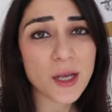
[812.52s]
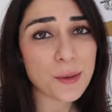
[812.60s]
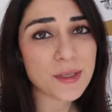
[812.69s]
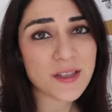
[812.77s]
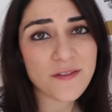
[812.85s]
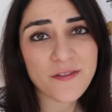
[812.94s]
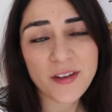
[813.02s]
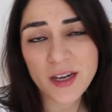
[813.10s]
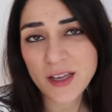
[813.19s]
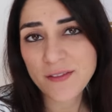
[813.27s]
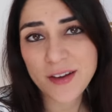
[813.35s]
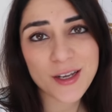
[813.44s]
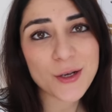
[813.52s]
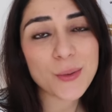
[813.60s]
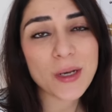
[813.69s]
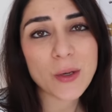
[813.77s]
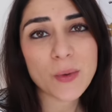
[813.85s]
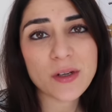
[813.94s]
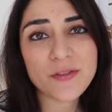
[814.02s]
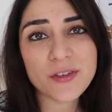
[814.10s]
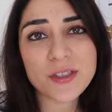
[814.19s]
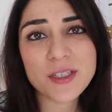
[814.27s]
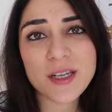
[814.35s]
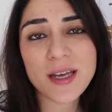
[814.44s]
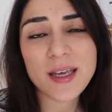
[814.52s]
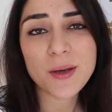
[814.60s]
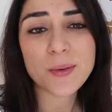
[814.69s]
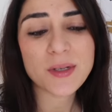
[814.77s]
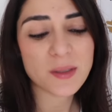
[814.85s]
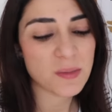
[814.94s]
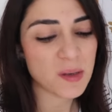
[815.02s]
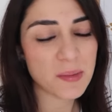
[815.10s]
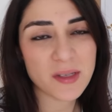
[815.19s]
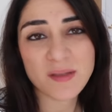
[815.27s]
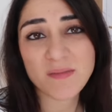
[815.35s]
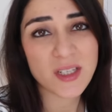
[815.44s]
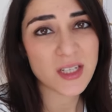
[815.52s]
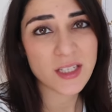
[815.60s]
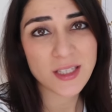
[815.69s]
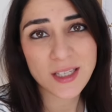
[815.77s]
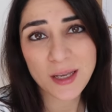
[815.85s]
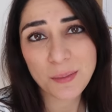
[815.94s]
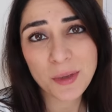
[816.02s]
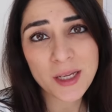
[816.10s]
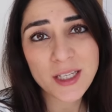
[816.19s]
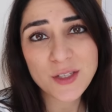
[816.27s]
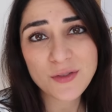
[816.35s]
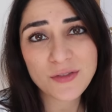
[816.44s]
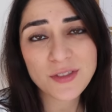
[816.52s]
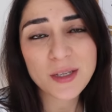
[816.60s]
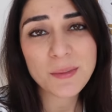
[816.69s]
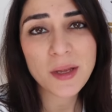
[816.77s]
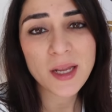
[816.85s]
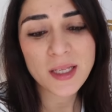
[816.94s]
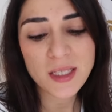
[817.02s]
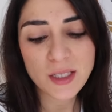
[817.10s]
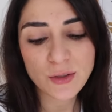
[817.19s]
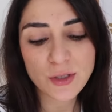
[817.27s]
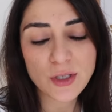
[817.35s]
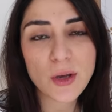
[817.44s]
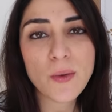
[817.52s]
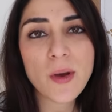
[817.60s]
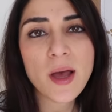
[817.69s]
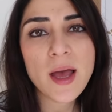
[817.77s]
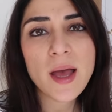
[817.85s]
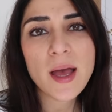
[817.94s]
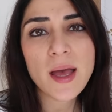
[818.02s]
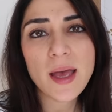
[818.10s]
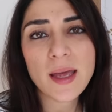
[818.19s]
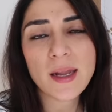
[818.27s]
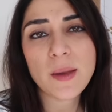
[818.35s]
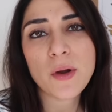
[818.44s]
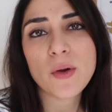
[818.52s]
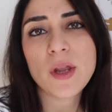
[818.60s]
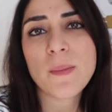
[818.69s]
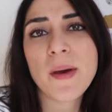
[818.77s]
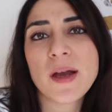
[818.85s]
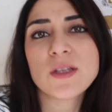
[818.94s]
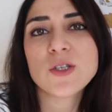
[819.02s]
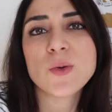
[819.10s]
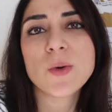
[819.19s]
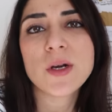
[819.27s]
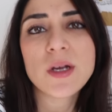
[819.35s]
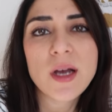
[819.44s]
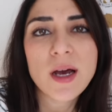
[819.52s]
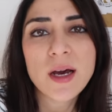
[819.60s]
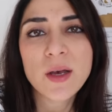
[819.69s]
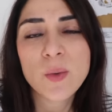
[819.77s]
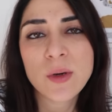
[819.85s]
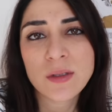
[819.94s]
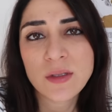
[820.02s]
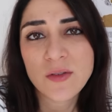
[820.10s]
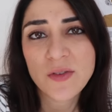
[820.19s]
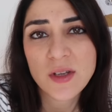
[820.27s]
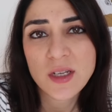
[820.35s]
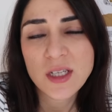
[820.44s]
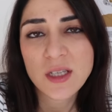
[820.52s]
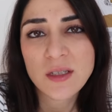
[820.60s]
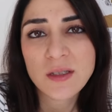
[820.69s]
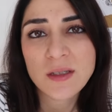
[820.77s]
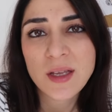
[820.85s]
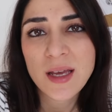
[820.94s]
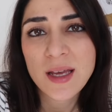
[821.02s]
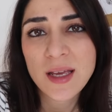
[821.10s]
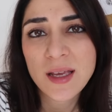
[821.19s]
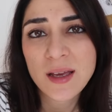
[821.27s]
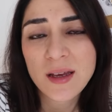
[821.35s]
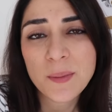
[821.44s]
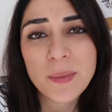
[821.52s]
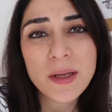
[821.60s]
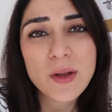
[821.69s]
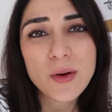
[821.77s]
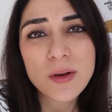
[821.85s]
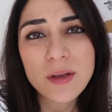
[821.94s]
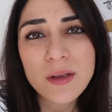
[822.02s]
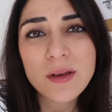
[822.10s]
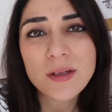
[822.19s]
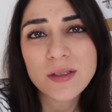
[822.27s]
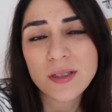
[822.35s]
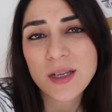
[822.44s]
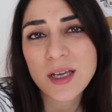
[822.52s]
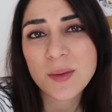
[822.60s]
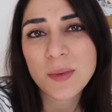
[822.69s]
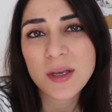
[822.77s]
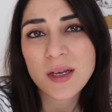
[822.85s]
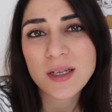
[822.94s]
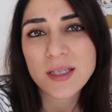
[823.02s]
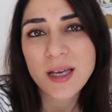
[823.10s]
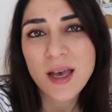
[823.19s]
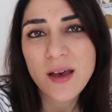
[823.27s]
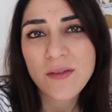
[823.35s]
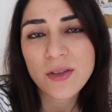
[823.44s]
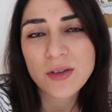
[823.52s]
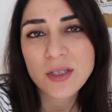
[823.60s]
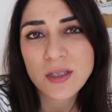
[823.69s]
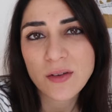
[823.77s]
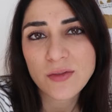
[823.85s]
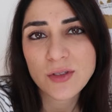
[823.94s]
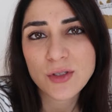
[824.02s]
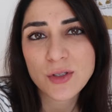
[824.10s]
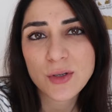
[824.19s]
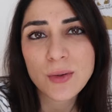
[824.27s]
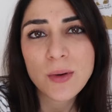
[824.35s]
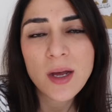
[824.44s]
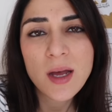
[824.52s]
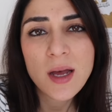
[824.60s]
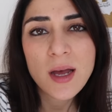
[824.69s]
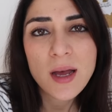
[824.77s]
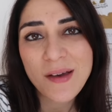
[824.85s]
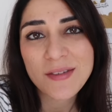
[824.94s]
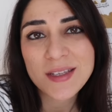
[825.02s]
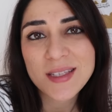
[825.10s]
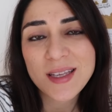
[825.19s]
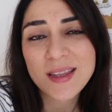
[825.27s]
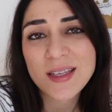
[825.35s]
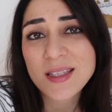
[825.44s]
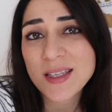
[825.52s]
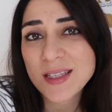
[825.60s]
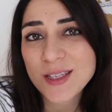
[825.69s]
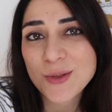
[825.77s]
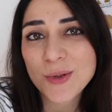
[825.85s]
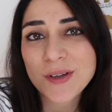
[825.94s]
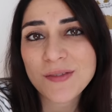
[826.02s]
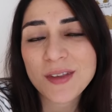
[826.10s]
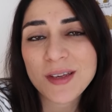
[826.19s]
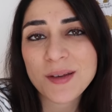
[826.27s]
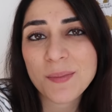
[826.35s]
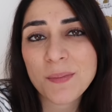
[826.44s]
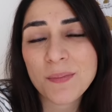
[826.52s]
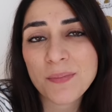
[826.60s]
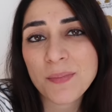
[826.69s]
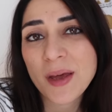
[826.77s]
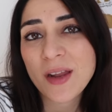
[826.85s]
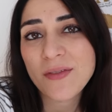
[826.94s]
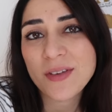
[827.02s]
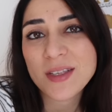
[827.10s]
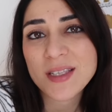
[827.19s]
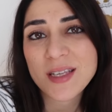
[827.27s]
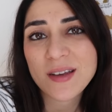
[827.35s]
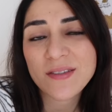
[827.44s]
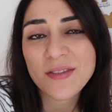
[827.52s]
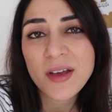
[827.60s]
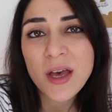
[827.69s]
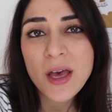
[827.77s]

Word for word: That was a very, very quick one for today. It was maybe just 10 minutes, 15 minutes or so. And I'm already back to work. I want to finish the day a bit earlier today because I have other stuff to do. Having said this, this is one of the benefits of